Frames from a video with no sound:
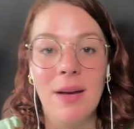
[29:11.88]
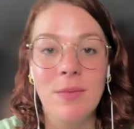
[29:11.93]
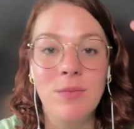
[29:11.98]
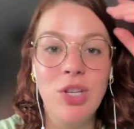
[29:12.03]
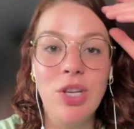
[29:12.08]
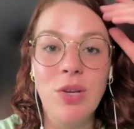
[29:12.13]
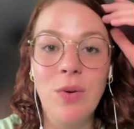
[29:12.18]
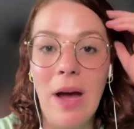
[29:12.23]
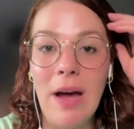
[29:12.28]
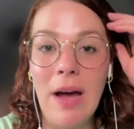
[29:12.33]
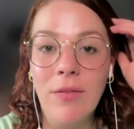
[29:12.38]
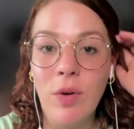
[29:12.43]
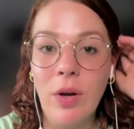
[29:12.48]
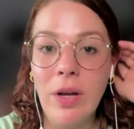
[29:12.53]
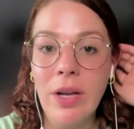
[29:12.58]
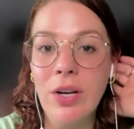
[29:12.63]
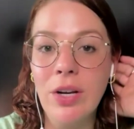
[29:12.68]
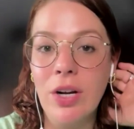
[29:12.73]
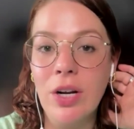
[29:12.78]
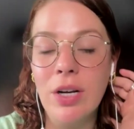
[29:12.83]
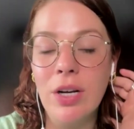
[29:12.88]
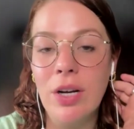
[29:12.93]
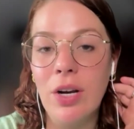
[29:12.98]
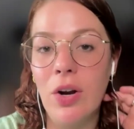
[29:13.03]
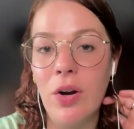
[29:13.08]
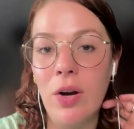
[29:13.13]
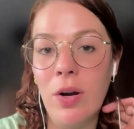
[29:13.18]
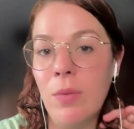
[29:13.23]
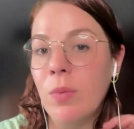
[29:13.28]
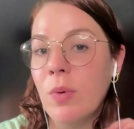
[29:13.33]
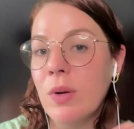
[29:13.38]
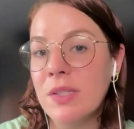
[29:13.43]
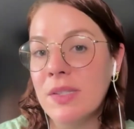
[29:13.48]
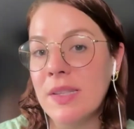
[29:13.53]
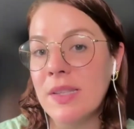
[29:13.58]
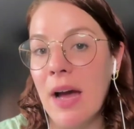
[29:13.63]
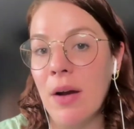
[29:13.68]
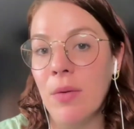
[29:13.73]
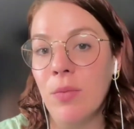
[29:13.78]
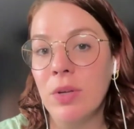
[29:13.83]
Do you have one or was
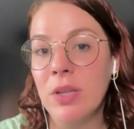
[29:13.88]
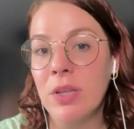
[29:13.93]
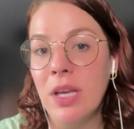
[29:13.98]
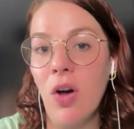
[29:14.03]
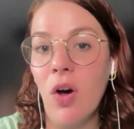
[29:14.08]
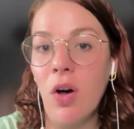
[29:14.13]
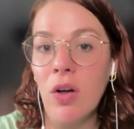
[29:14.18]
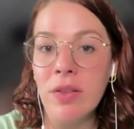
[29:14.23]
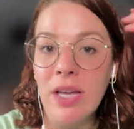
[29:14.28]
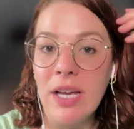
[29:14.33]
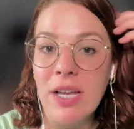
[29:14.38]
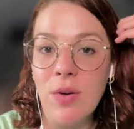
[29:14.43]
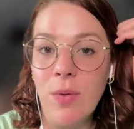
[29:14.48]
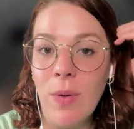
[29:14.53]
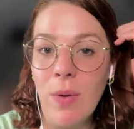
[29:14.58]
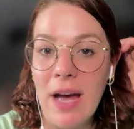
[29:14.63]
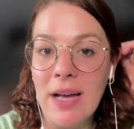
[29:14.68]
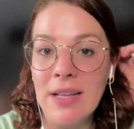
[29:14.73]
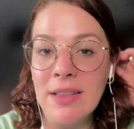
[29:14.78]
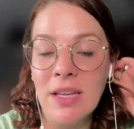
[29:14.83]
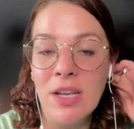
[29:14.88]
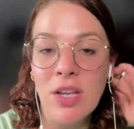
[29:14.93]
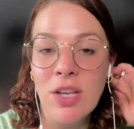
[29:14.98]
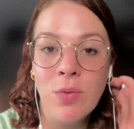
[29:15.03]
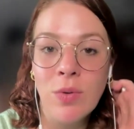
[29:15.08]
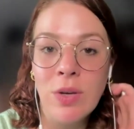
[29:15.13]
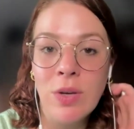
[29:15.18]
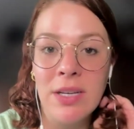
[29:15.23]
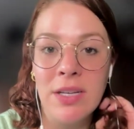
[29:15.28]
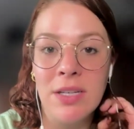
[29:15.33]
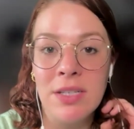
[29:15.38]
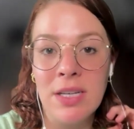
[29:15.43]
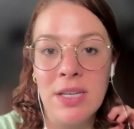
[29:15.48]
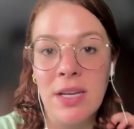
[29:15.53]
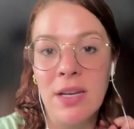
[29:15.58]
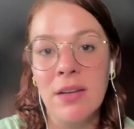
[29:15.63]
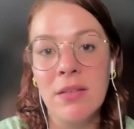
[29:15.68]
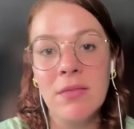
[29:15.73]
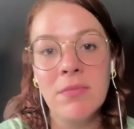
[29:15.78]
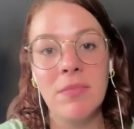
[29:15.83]
that really all that you had that you needed
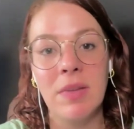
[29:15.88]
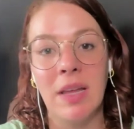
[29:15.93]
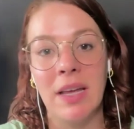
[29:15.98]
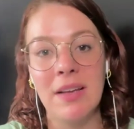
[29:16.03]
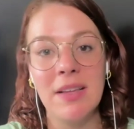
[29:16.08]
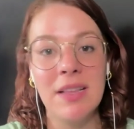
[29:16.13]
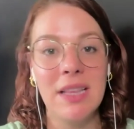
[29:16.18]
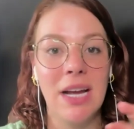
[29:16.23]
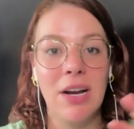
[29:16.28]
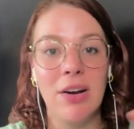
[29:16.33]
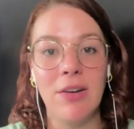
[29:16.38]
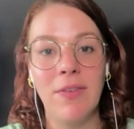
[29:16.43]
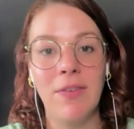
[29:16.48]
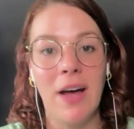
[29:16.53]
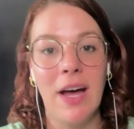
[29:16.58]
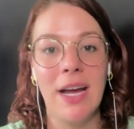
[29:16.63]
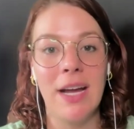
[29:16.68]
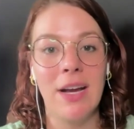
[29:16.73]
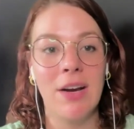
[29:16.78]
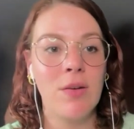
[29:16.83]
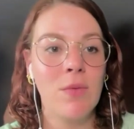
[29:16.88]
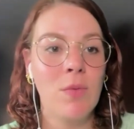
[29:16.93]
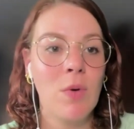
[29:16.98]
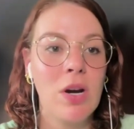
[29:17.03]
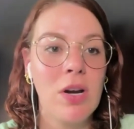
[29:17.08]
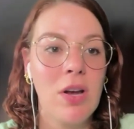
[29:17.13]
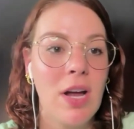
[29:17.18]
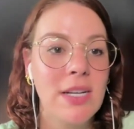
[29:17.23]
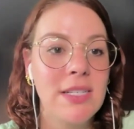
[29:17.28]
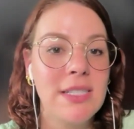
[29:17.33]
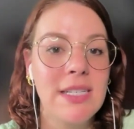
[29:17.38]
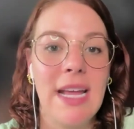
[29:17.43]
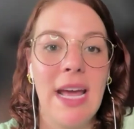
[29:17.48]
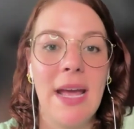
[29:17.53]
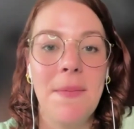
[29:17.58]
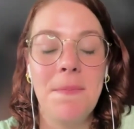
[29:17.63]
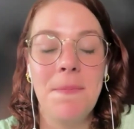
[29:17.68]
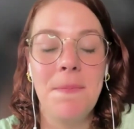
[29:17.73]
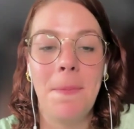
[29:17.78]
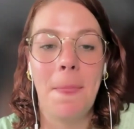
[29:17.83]
to like clarify or work on
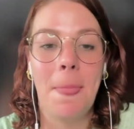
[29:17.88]
today?